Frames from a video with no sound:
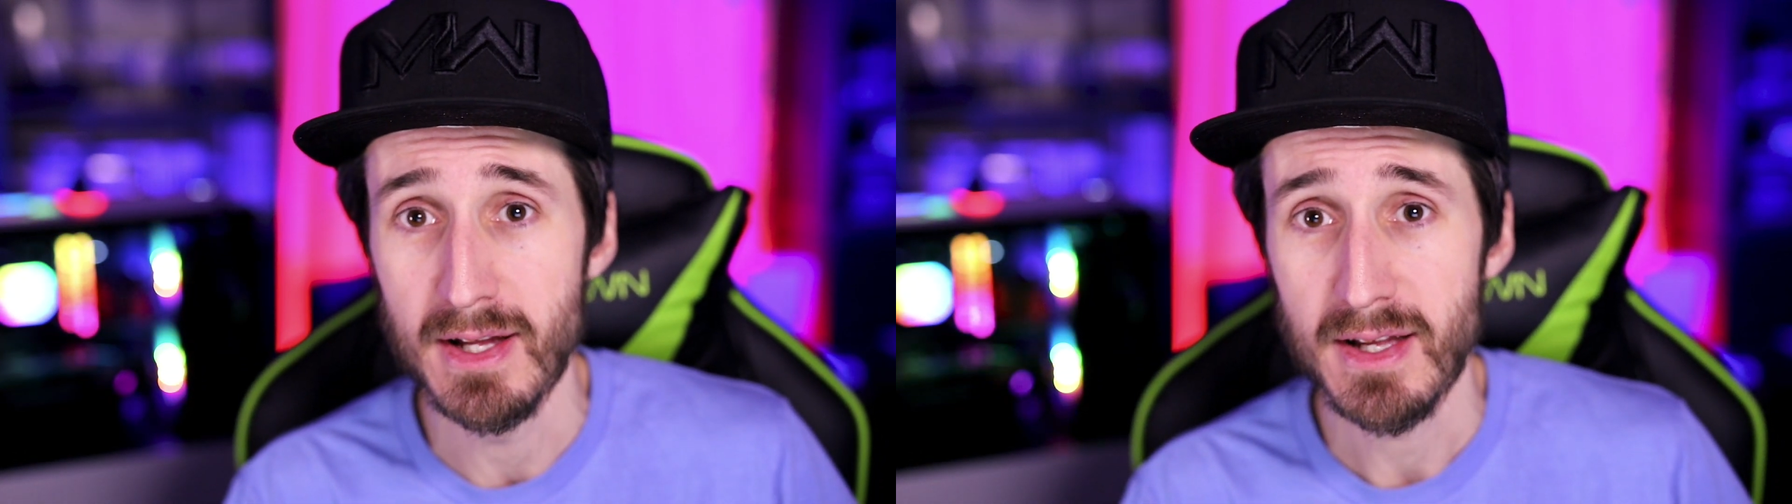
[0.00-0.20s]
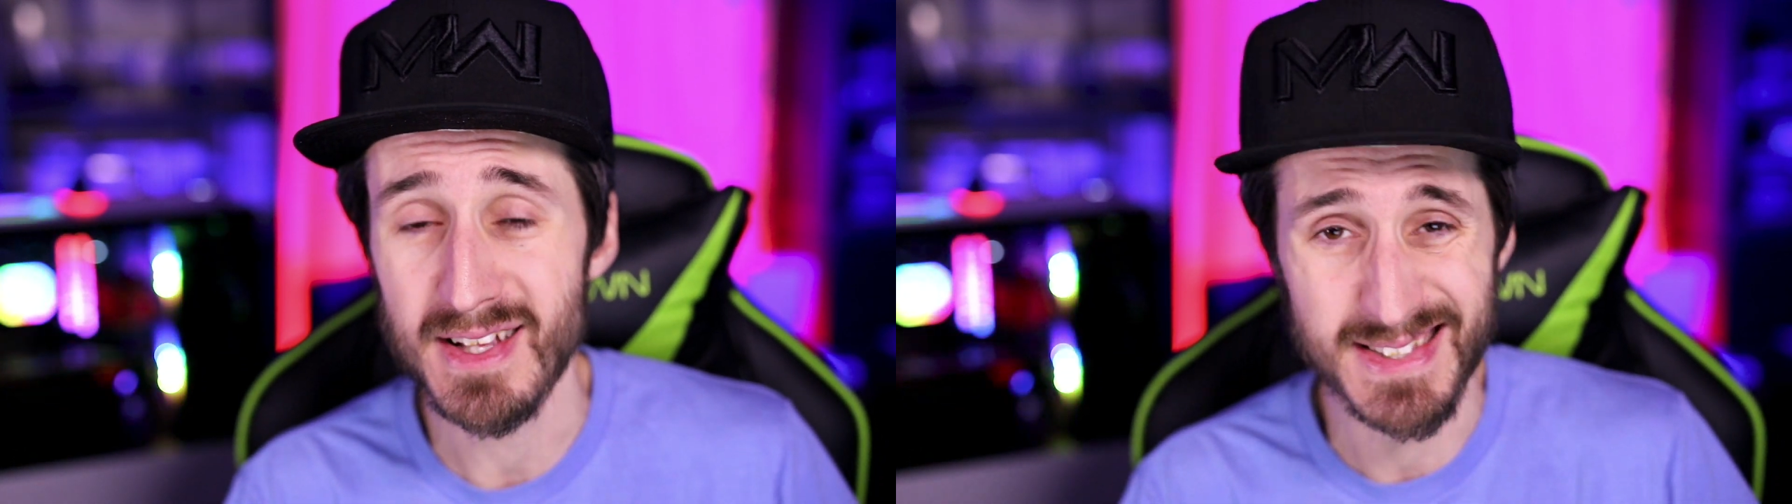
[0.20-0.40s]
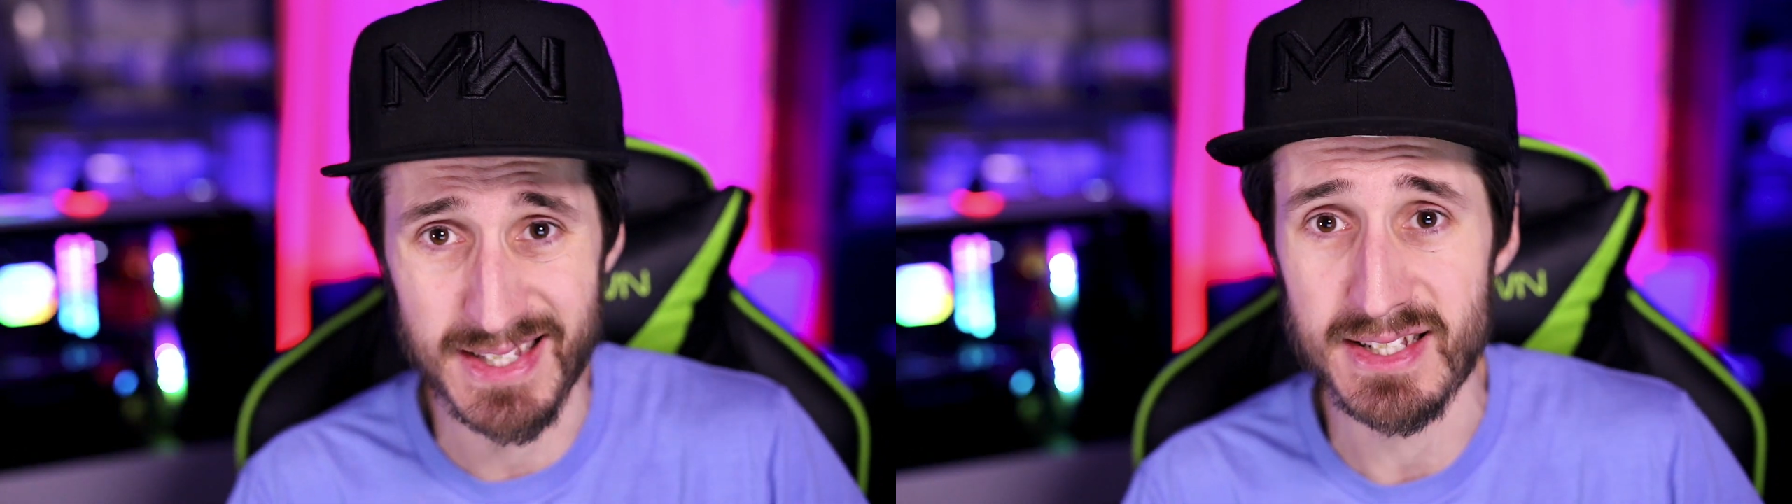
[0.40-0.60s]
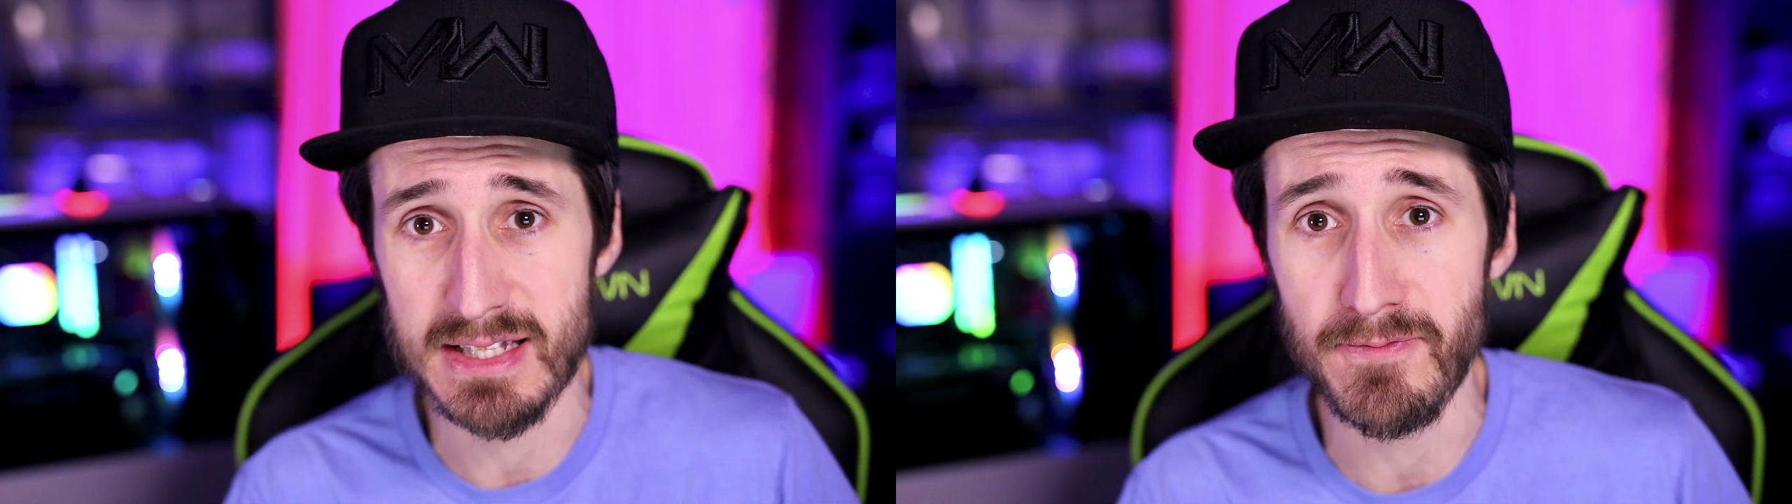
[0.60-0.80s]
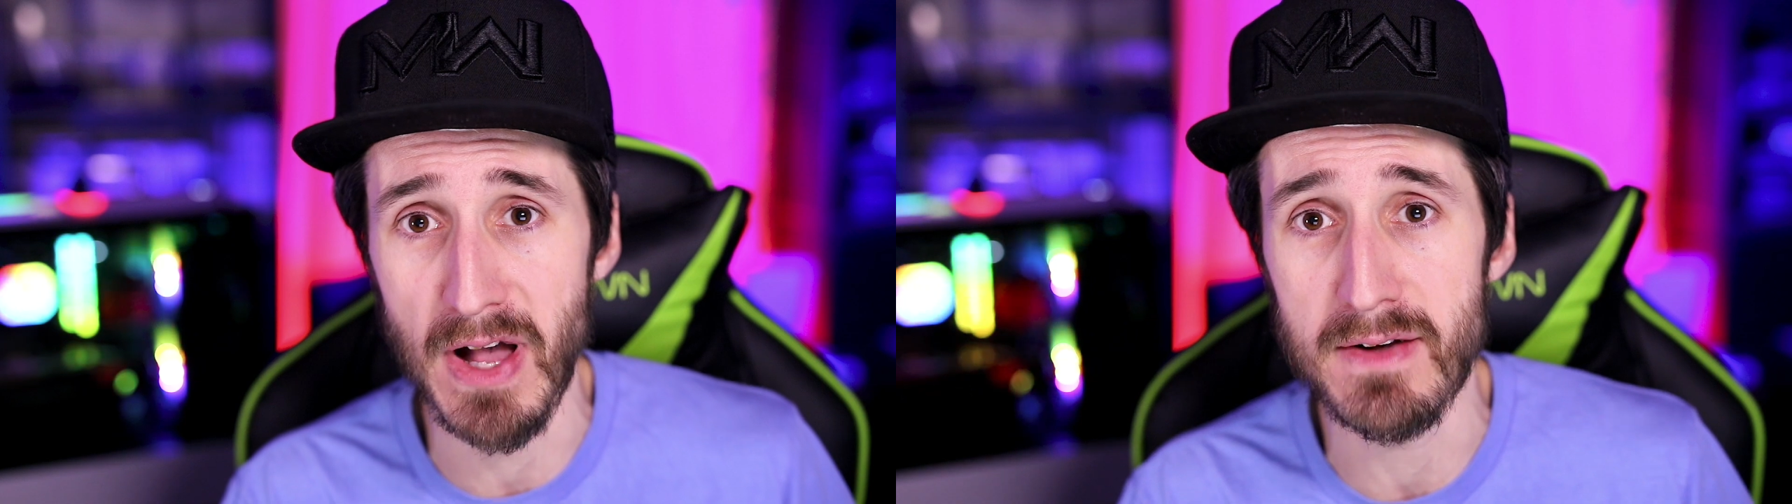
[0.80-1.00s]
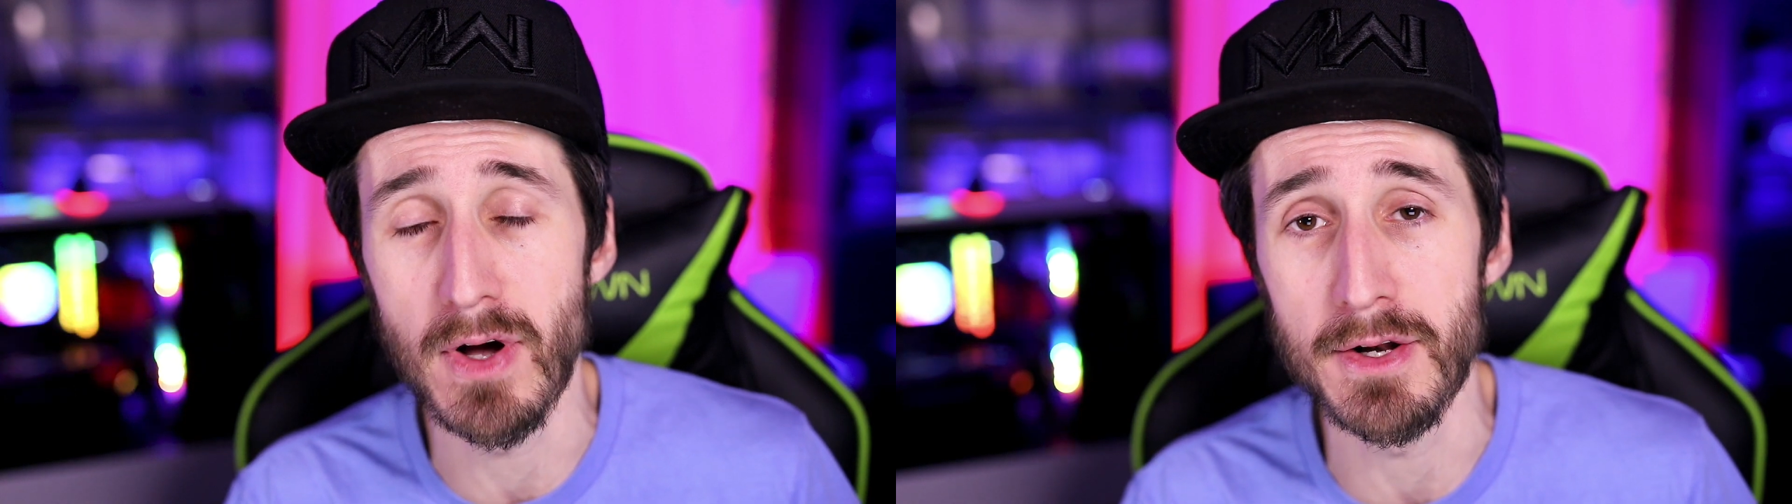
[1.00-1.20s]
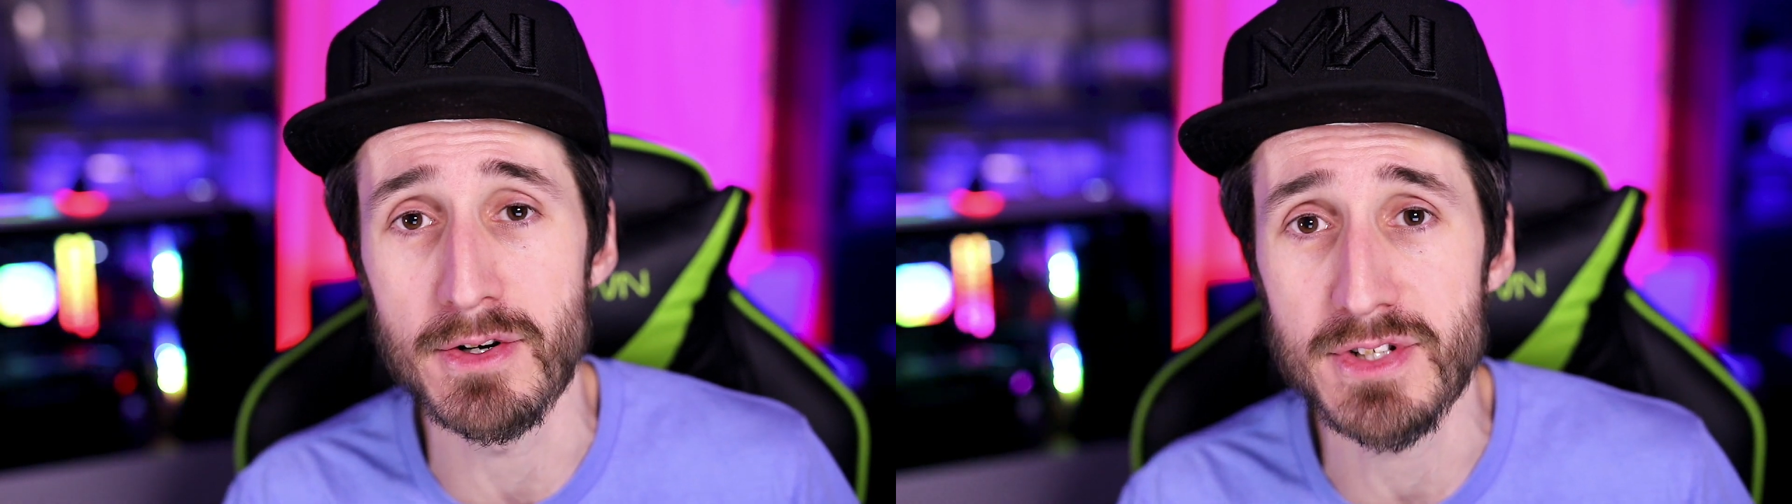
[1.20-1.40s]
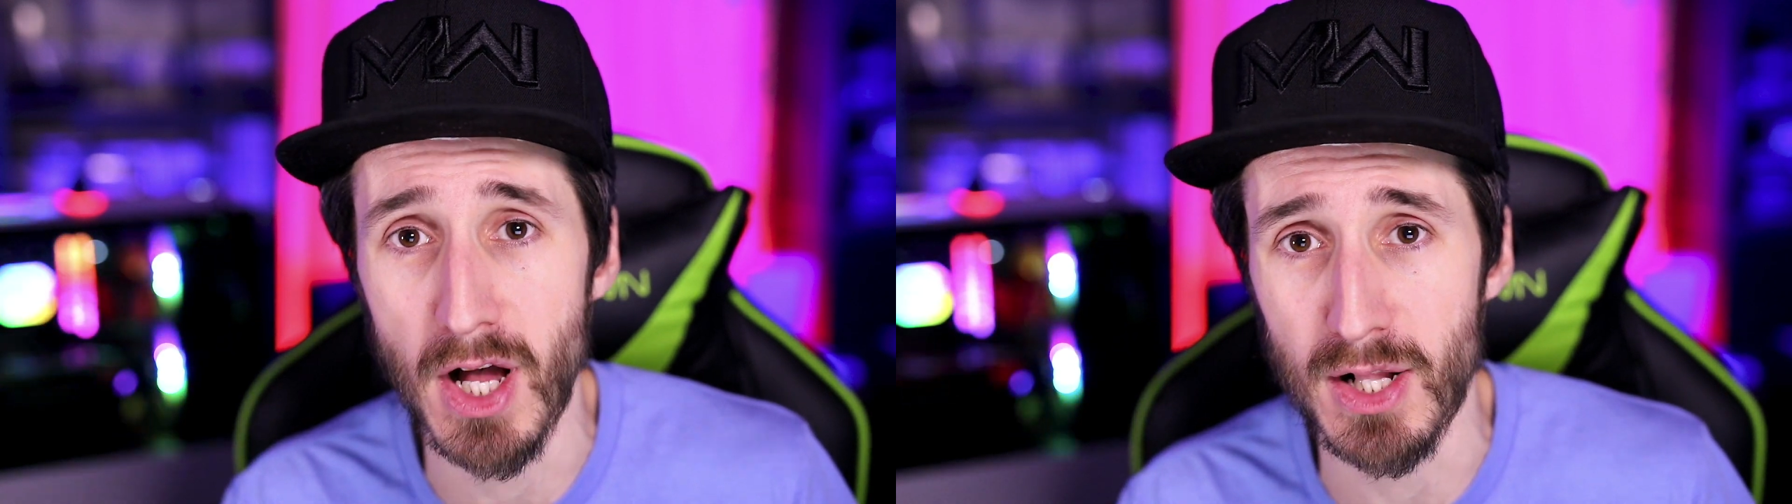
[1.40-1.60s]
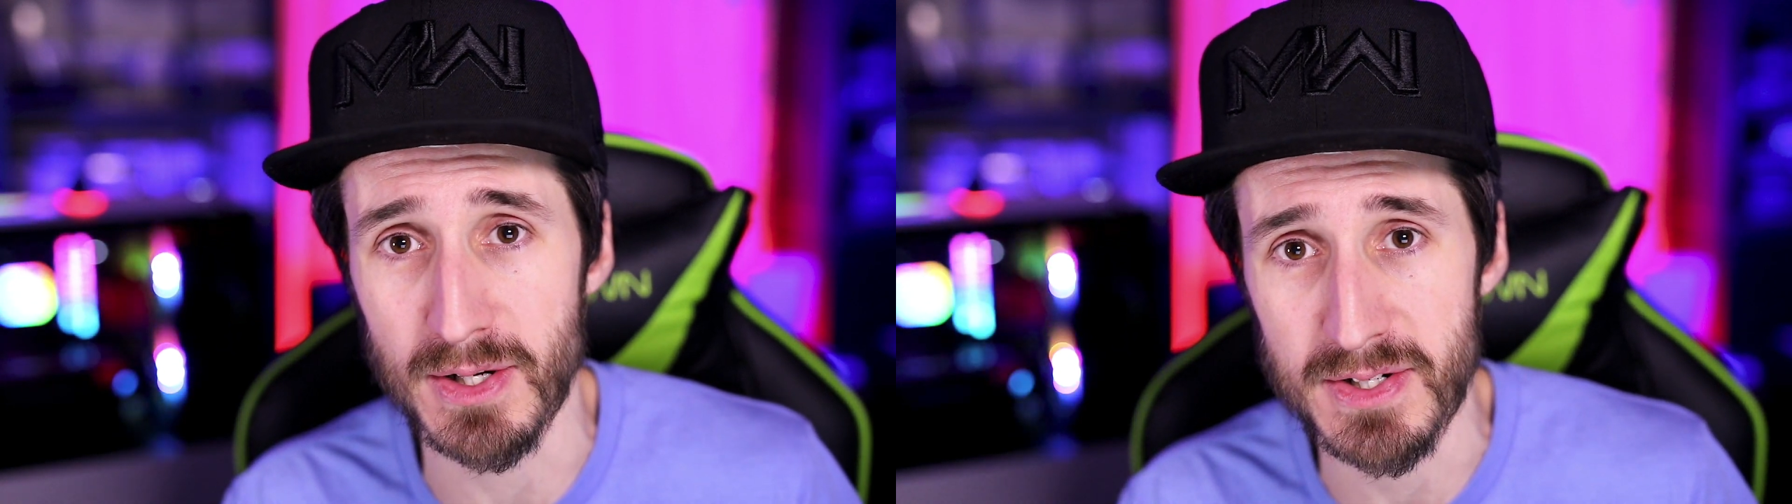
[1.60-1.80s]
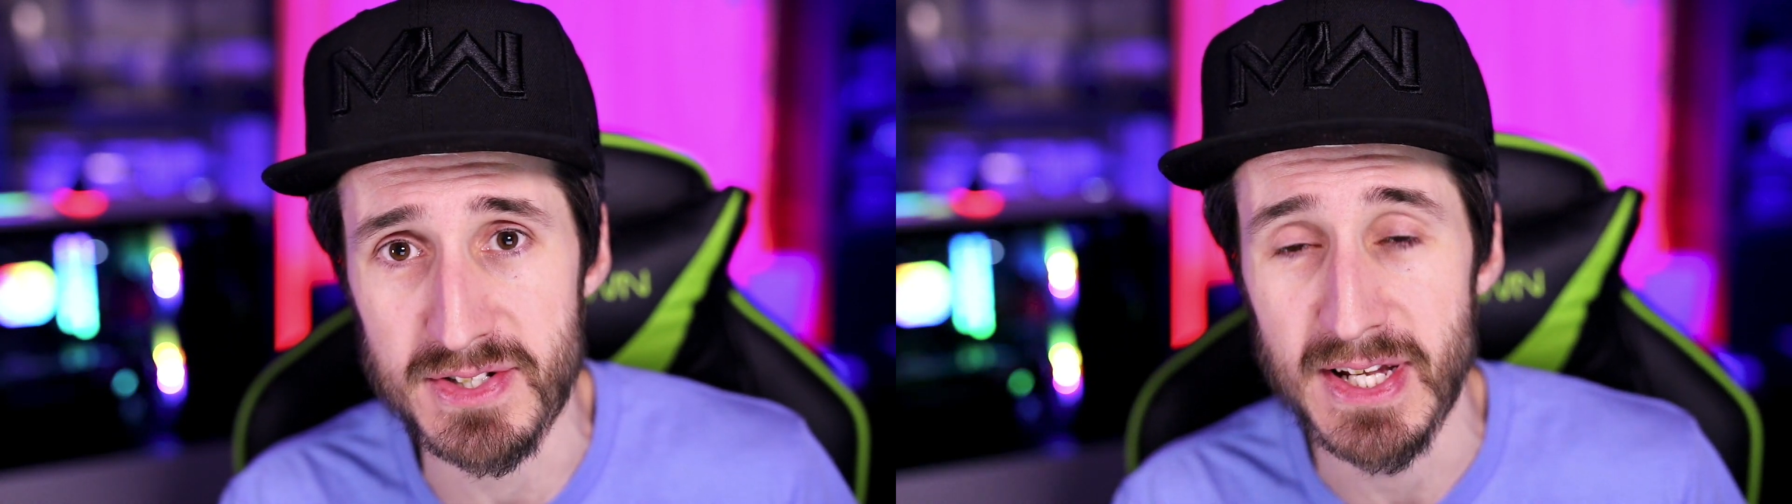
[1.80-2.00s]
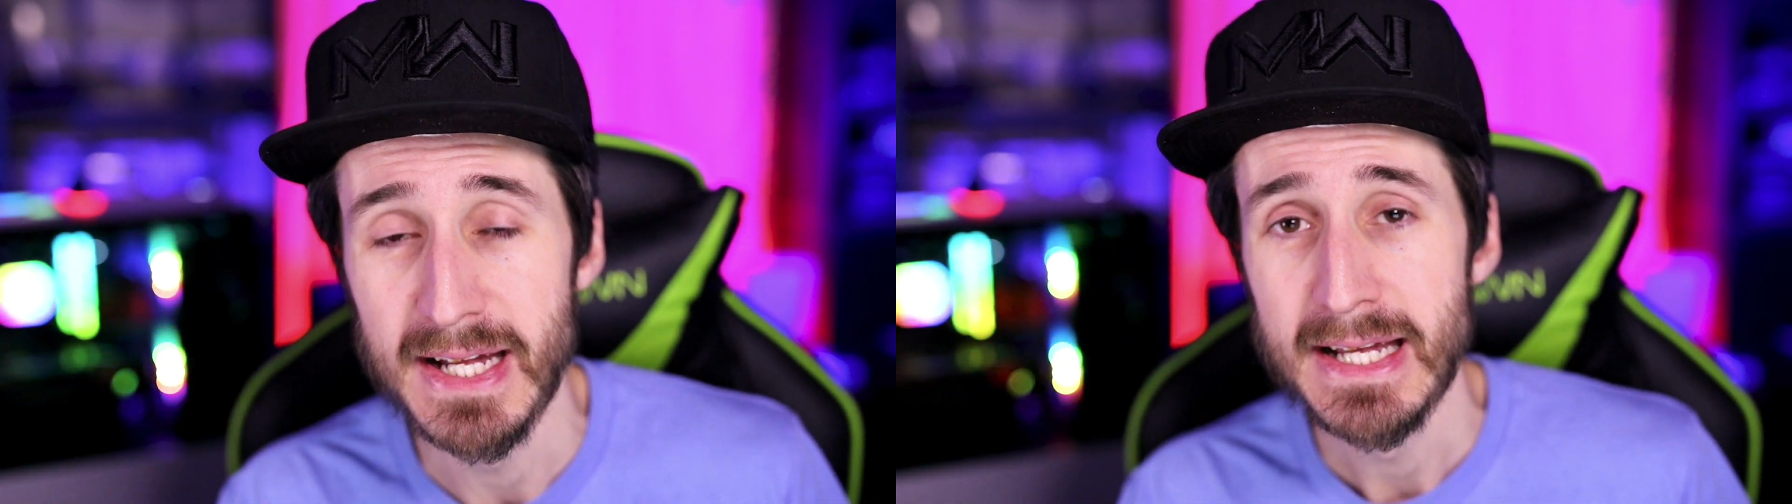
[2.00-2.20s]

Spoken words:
It's $6,500.